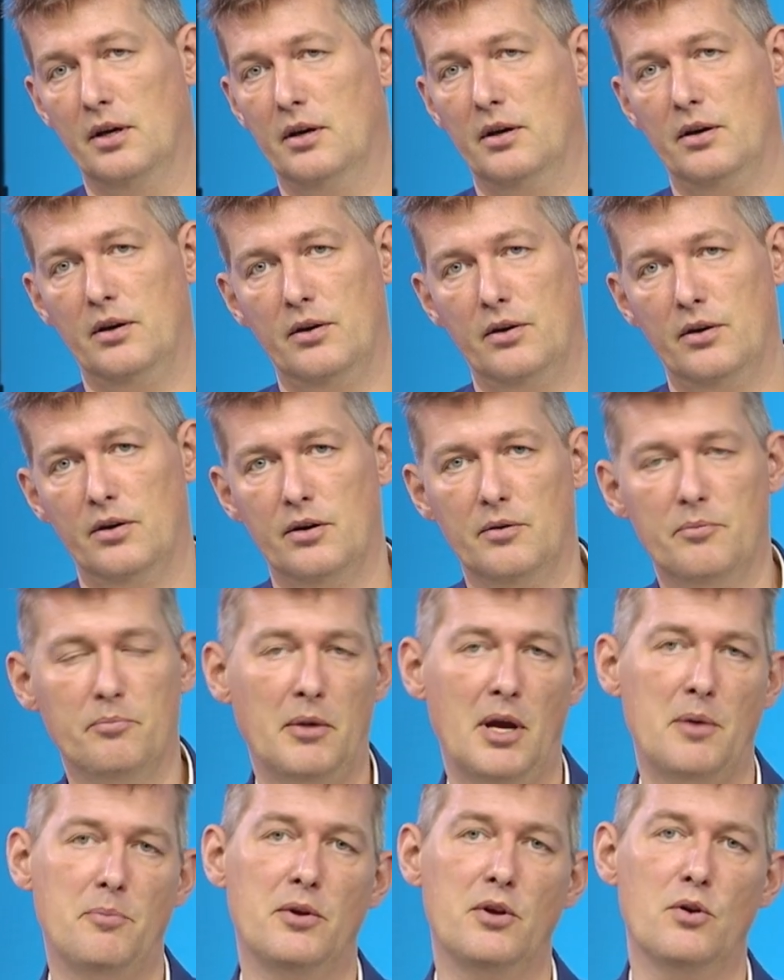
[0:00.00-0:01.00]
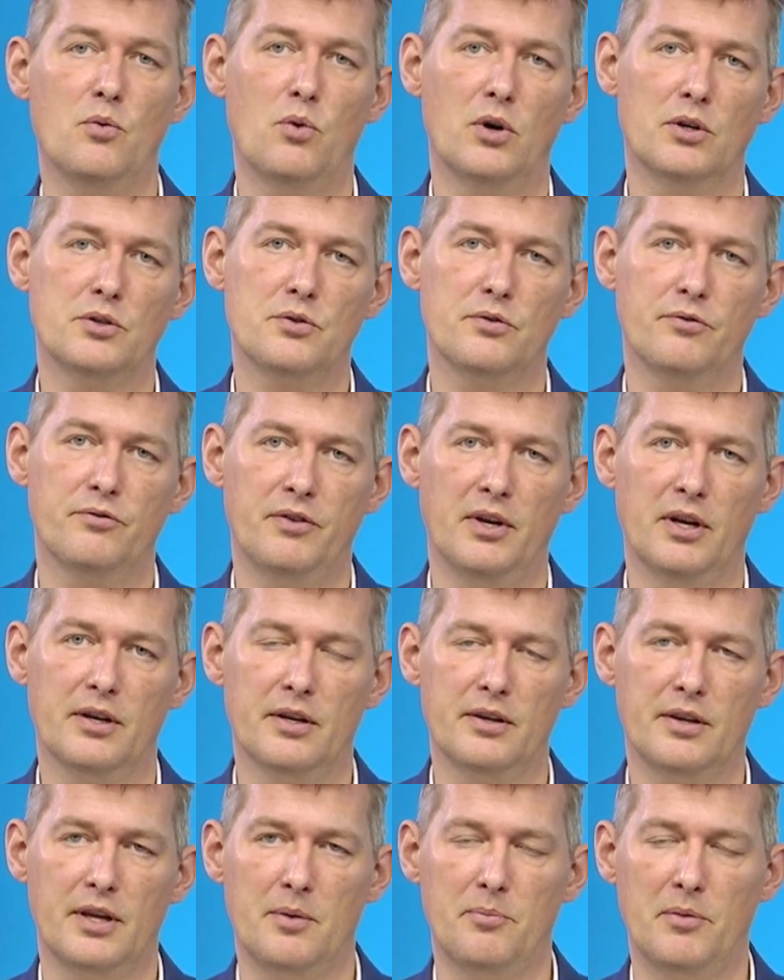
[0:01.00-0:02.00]
Maybe you want to
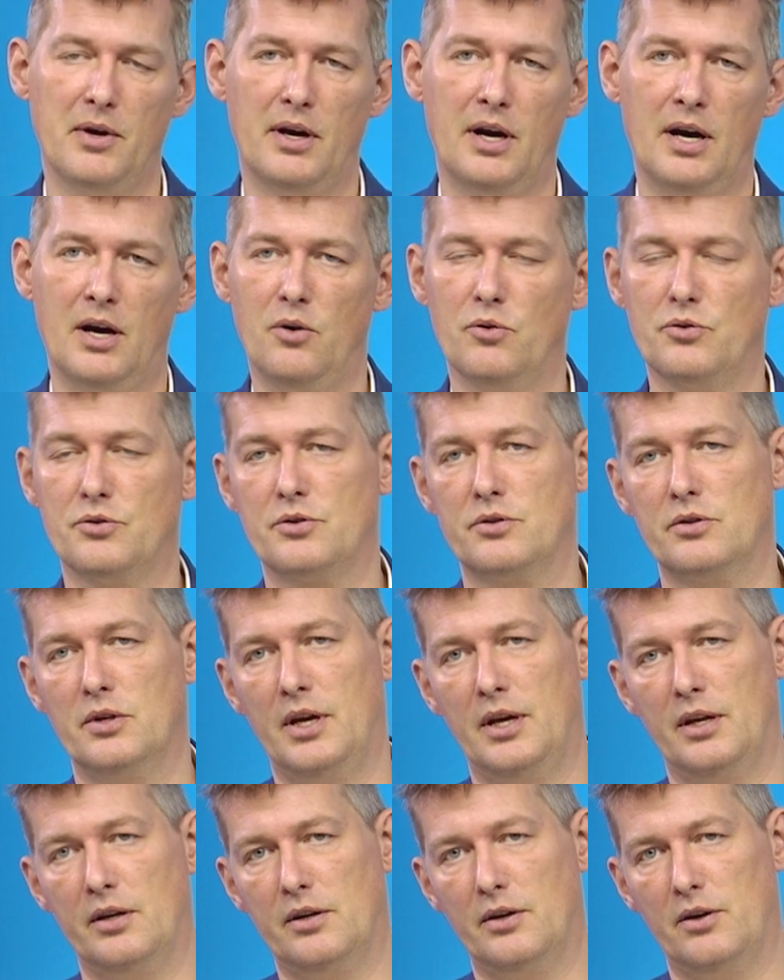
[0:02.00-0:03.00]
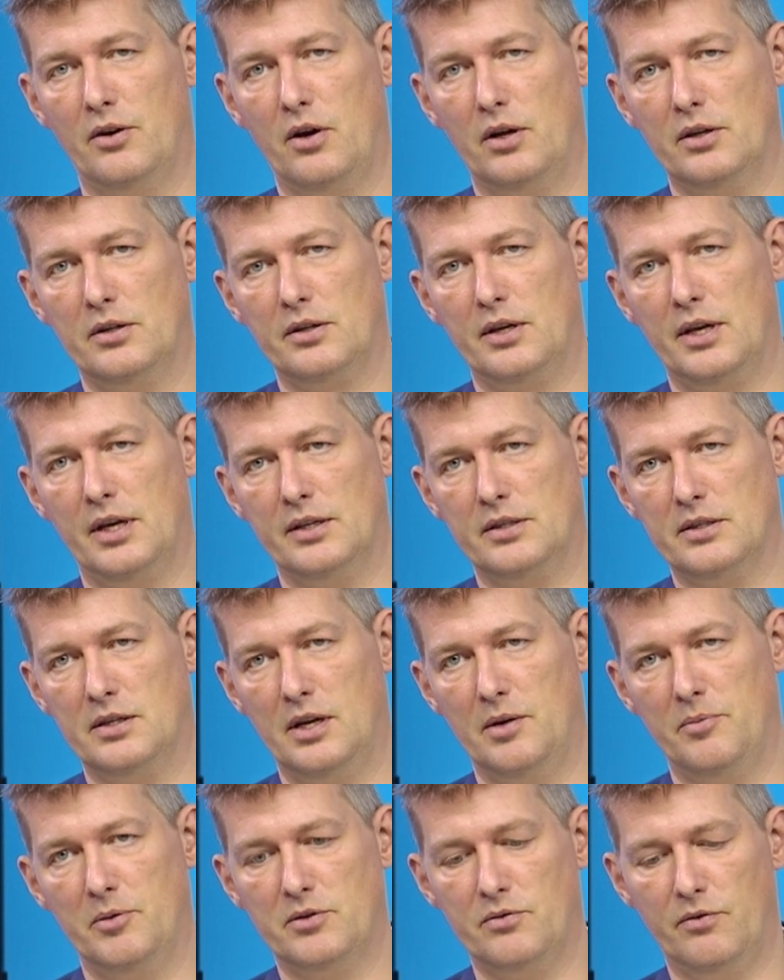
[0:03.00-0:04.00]
filter them out and not get
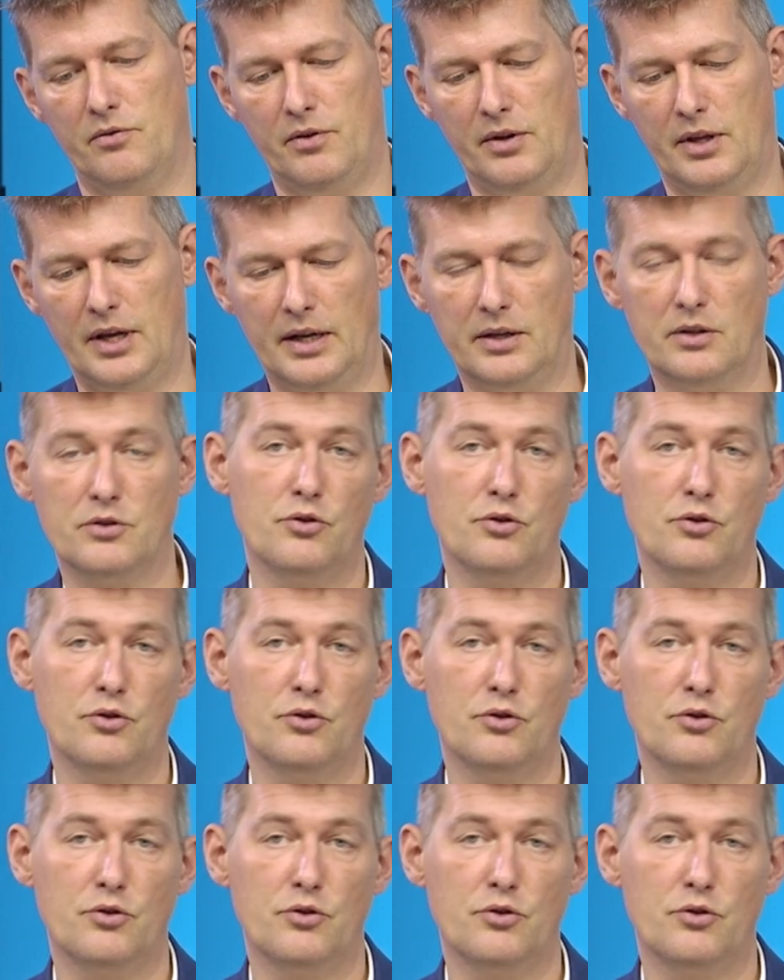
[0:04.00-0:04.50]
telemetry for that.